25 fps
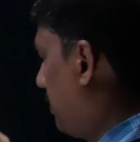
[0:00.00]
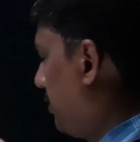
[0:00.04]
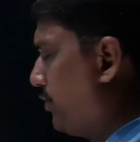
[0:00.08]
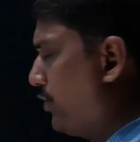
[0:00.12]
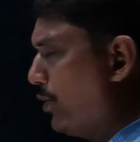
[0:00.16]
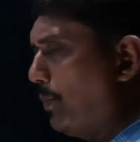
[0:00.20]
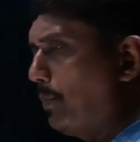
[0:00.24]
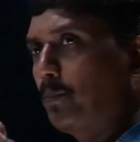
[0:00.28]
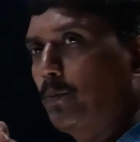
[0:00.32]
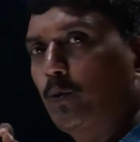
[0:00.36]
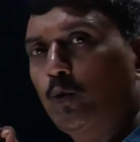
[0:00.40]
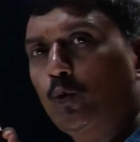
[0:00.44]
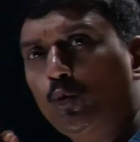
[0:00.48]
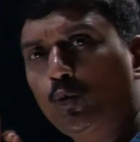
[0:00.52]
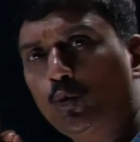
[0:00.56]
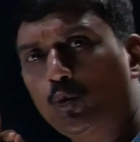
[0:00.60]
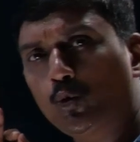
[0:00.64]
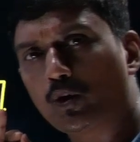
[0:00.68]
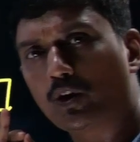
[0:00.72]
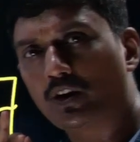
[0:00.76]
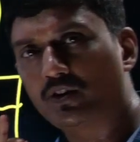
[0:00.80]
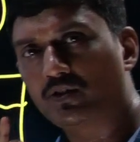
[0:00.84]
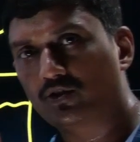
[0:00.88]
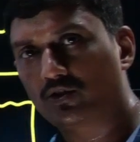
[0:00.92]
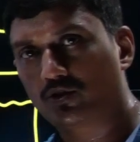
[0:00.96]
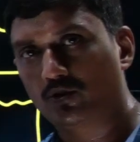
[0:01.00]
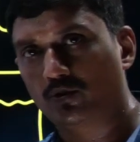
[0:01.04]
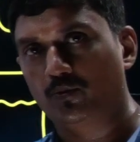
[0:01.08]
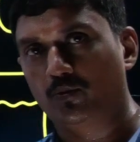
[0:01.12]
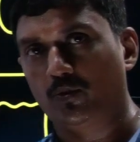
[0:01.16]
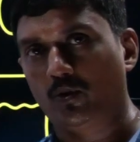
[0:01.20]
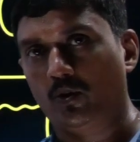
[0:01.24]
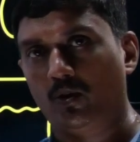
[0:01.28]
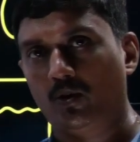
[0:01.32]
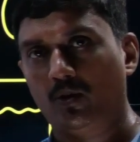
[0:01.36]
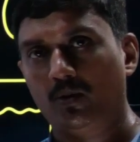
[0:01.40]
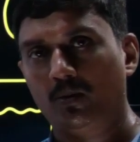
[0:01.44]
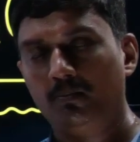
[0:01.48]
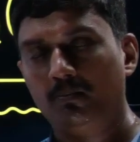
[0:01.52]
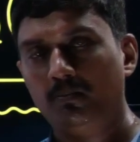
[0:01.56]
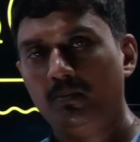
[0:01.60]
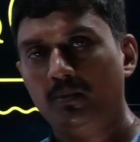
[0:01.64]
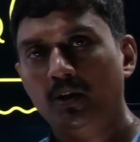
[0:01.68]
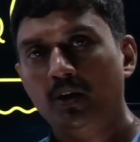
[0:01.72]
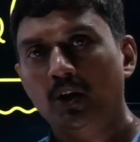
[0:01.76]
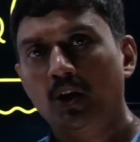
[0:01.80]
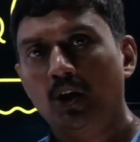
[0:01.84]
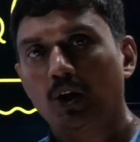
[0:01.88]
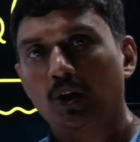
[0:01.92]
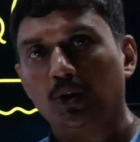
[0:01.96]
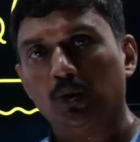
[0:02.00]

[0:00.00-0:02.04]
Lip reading: It's the purest form.